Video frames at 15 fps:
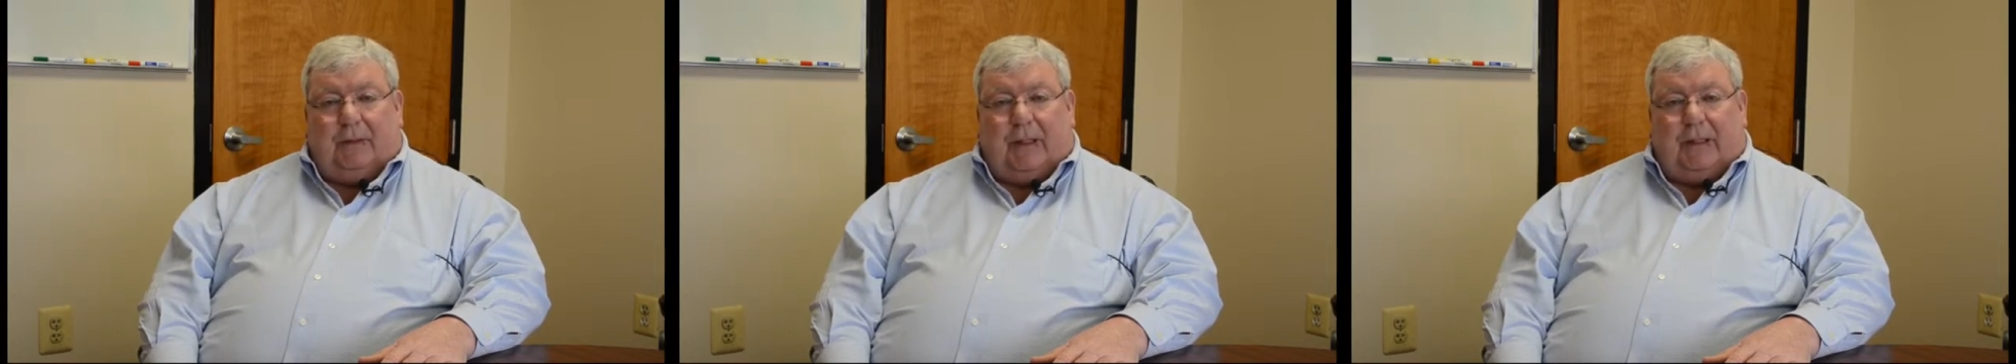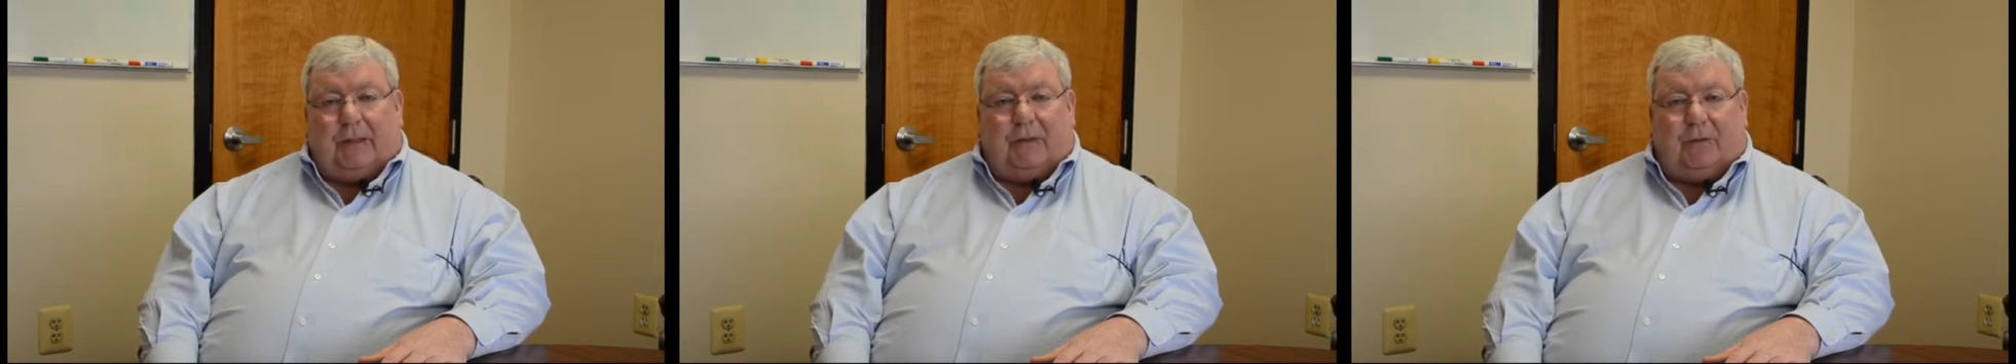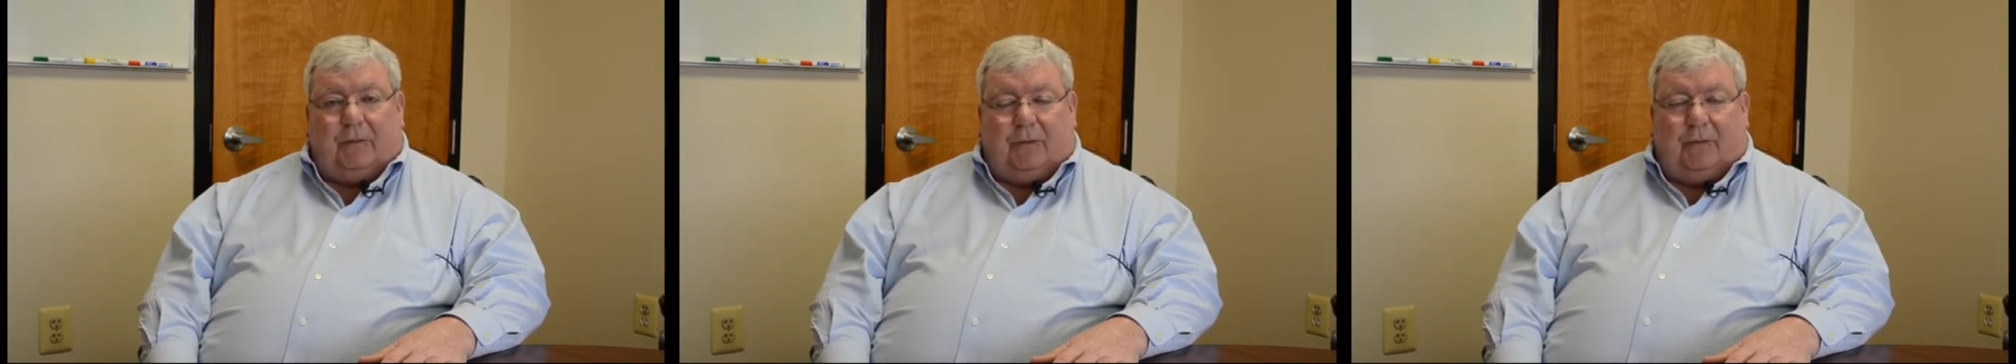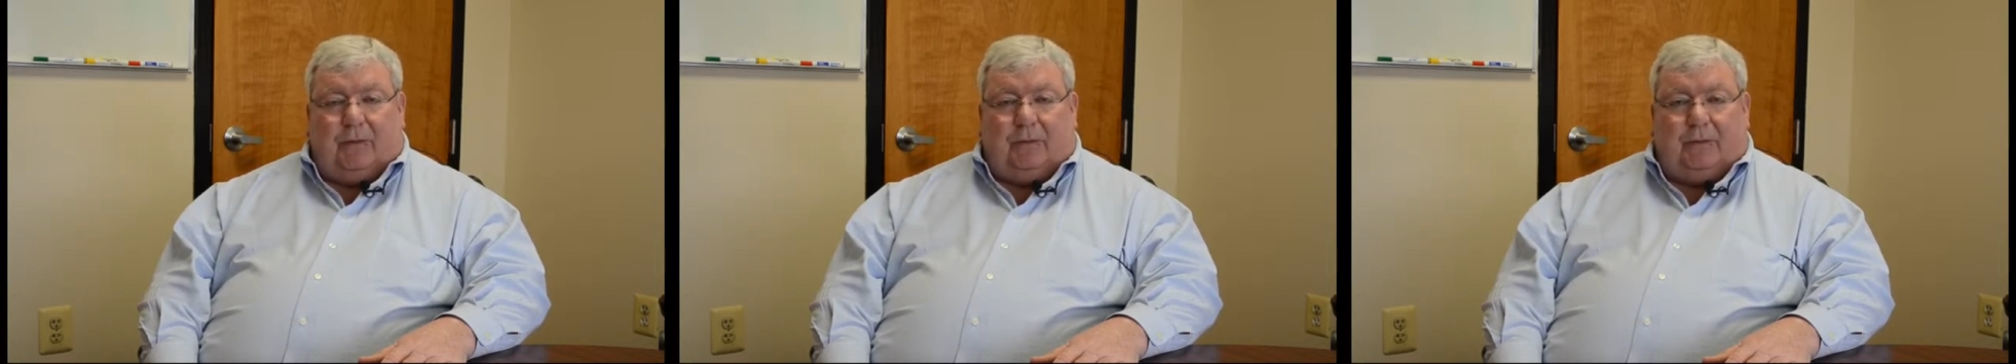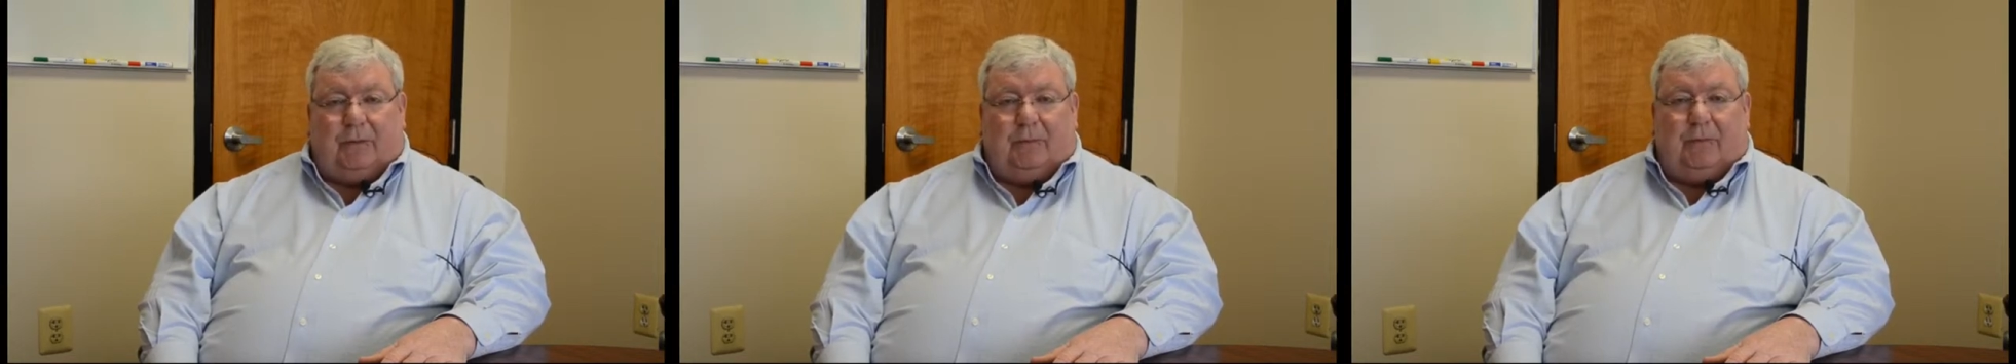eats through
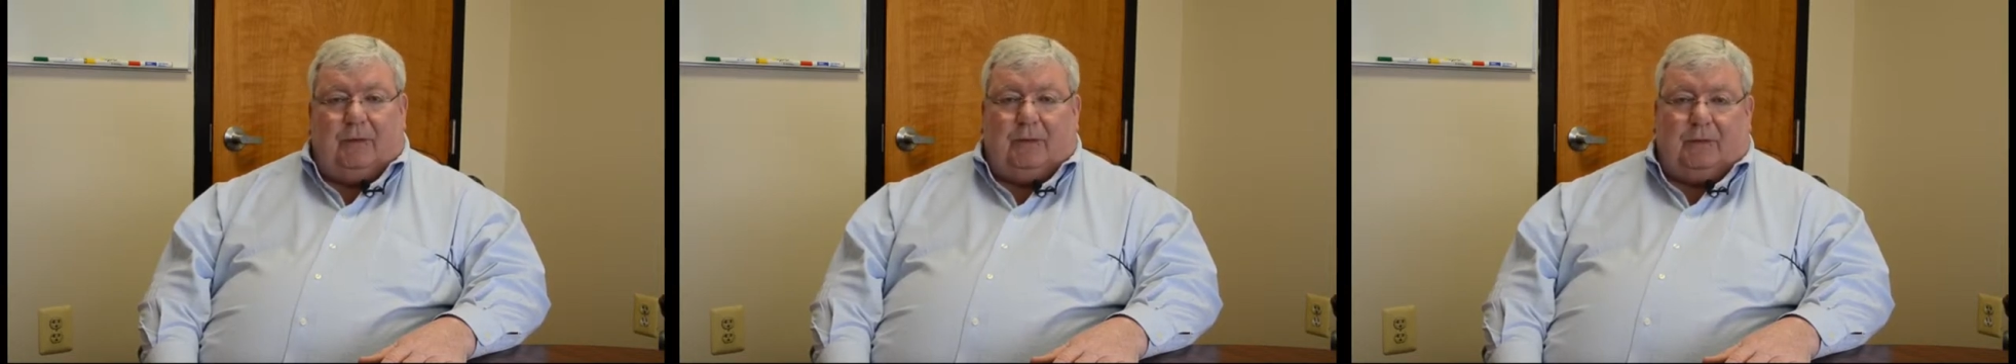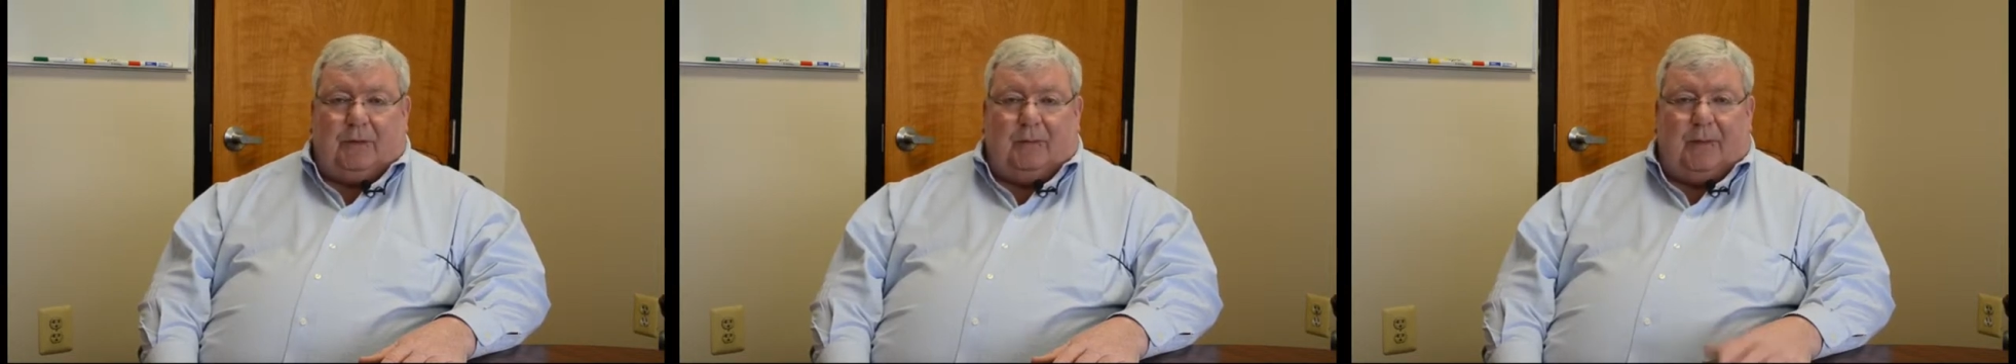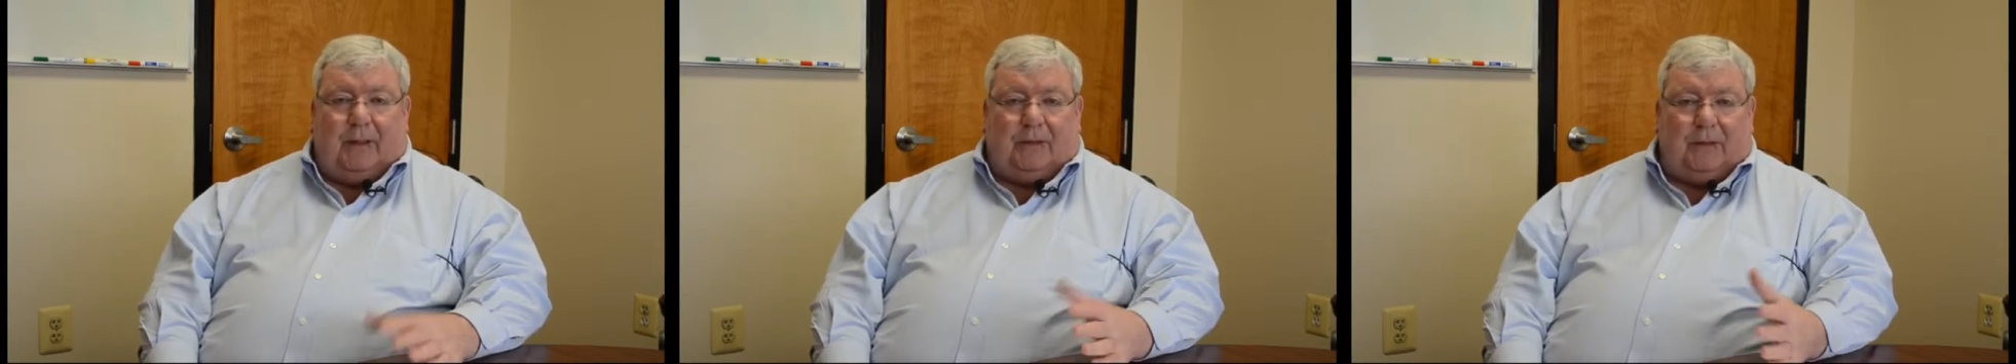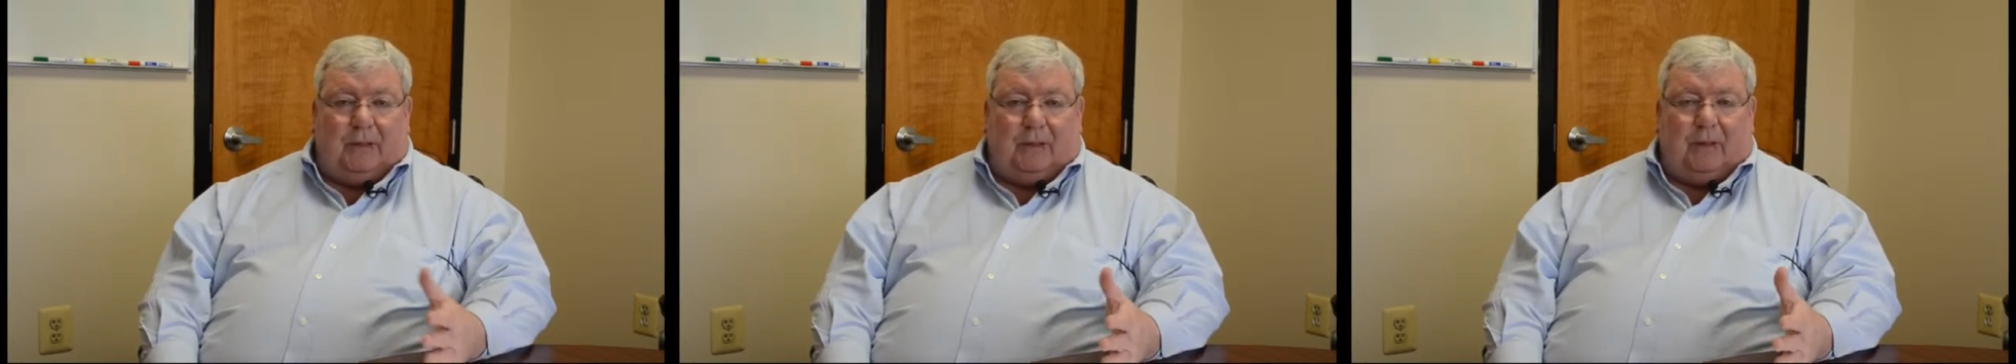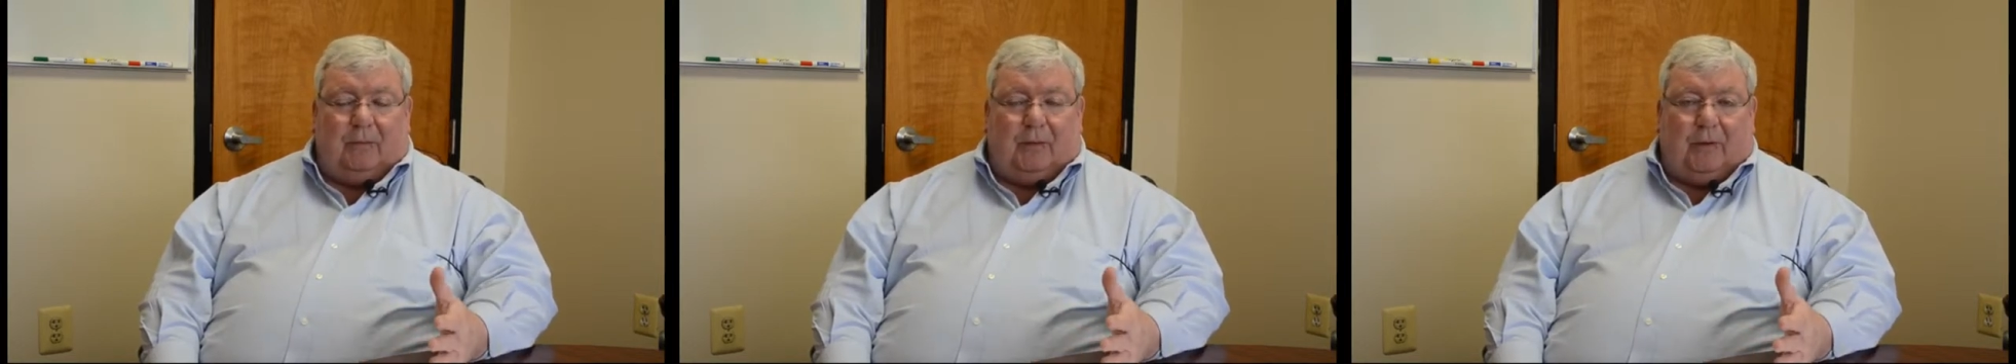
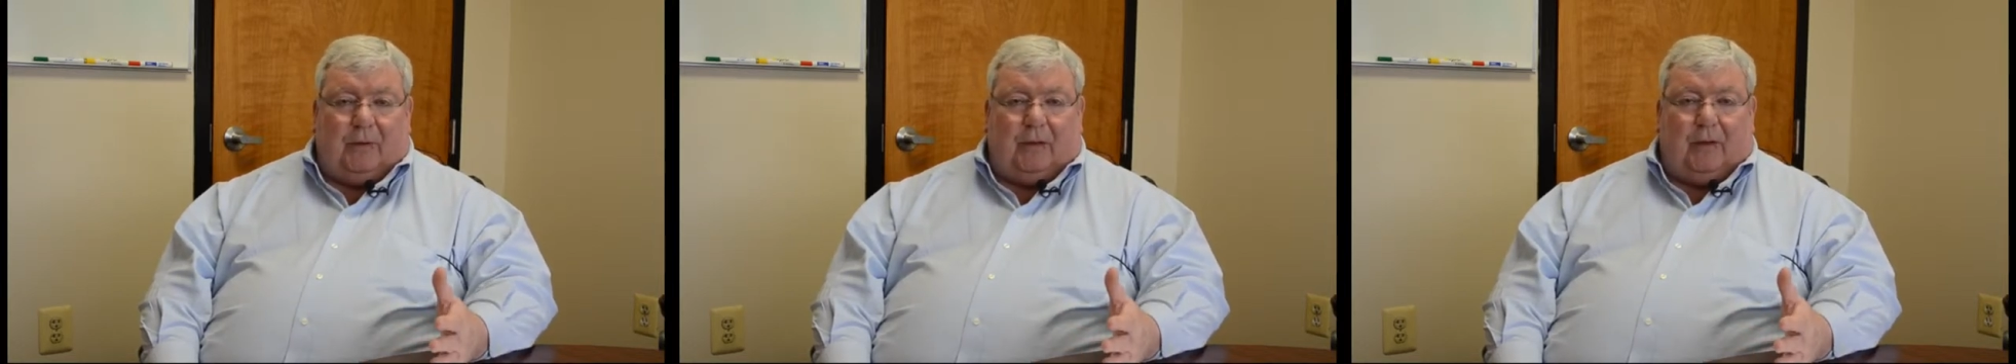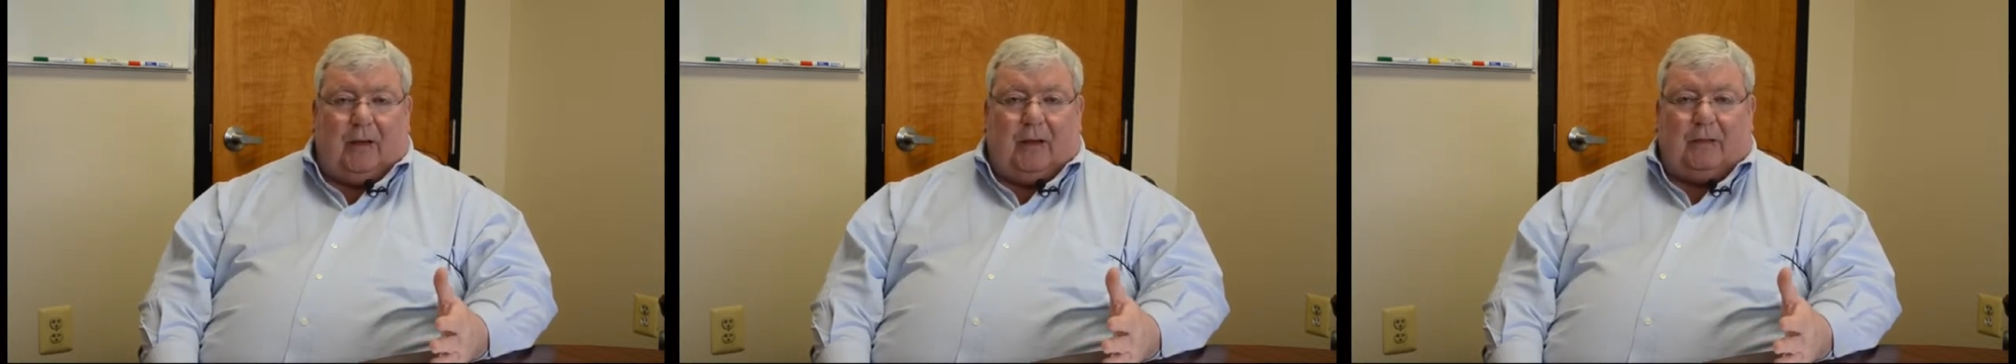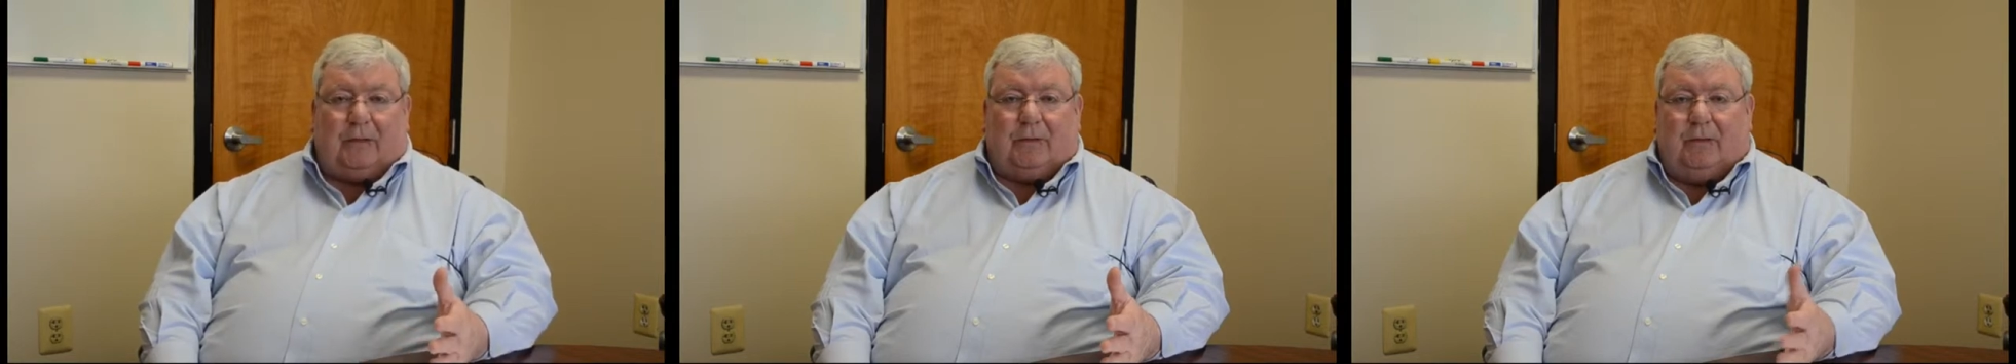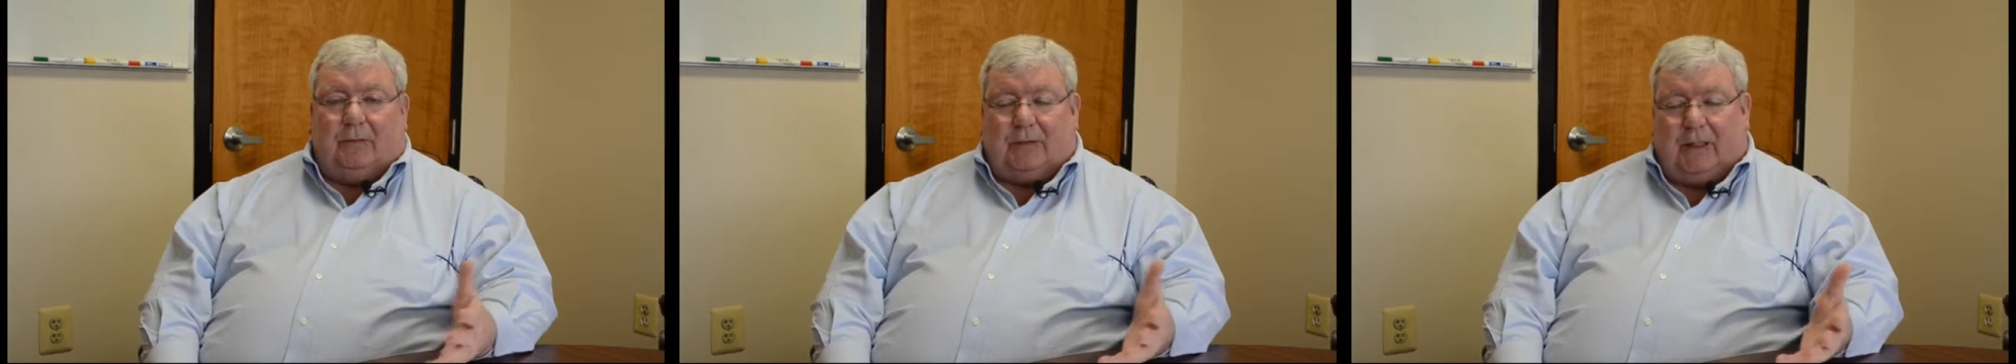dimension lumber in your house,